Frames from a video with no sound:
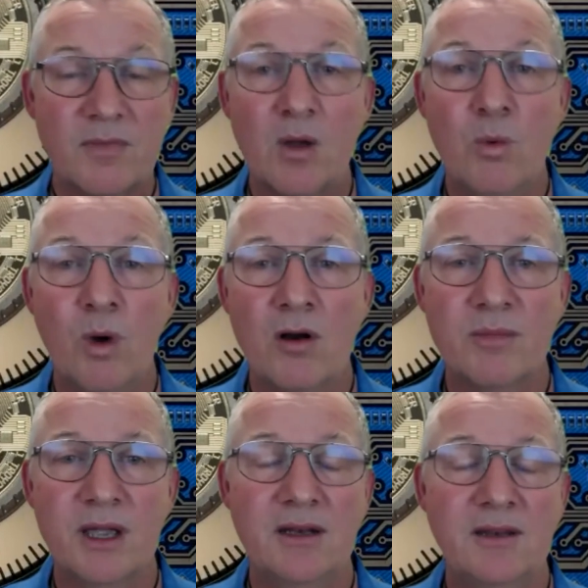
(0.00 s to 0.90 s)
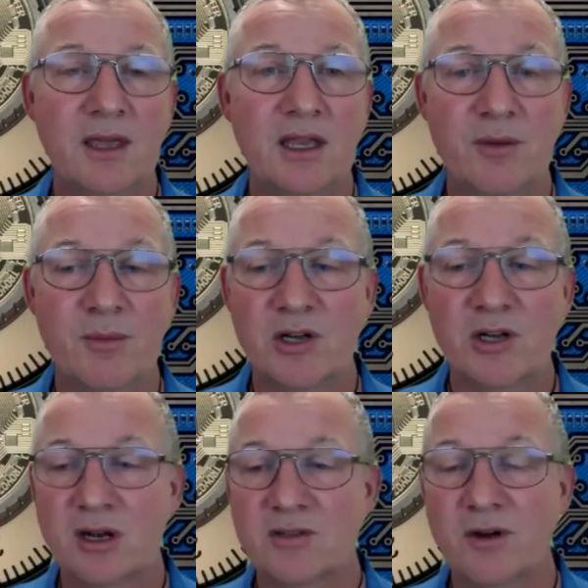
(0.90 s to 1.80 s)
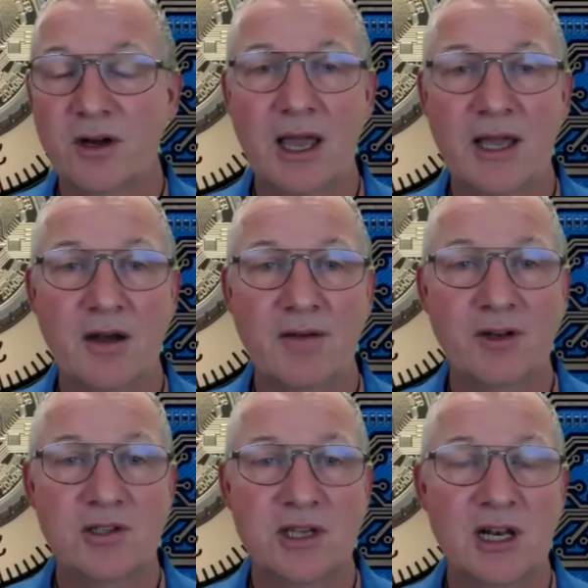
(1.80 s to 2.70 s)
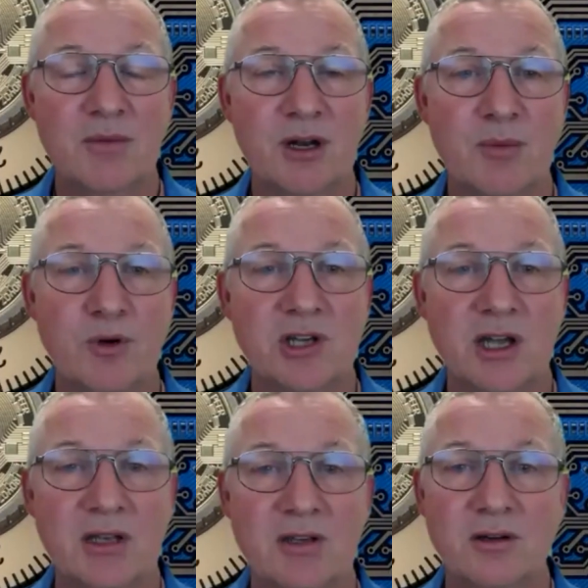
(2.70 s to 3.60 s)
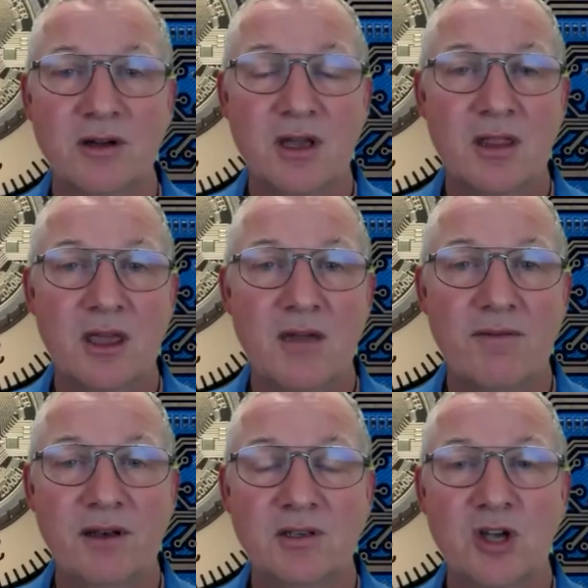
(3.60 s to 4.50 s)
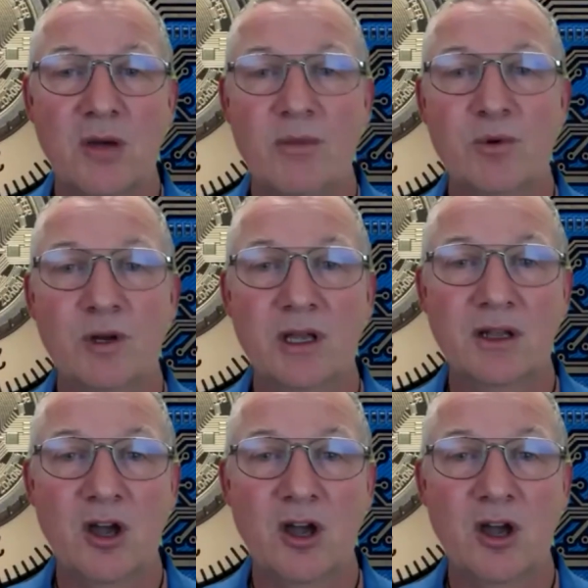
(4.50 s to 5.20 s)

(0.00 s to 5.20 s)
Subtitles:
welcome, Ed. Thank you very much. I know it's very late over in New Zealand, but I appreciate the effort and time you're putting into